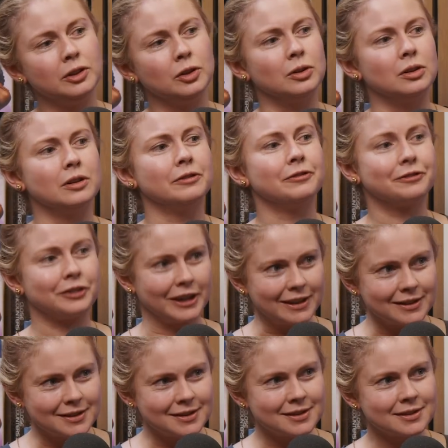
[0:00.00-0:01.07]
your
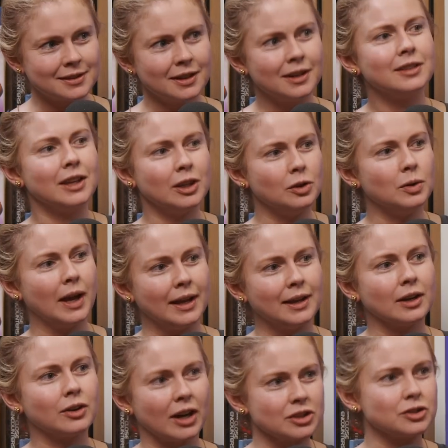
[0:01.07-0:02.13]
friends that you
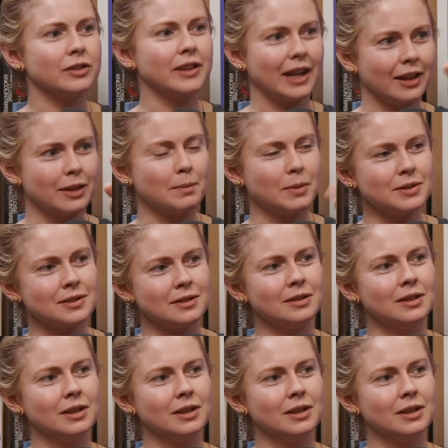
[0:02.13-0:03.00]
had a crush on that other person?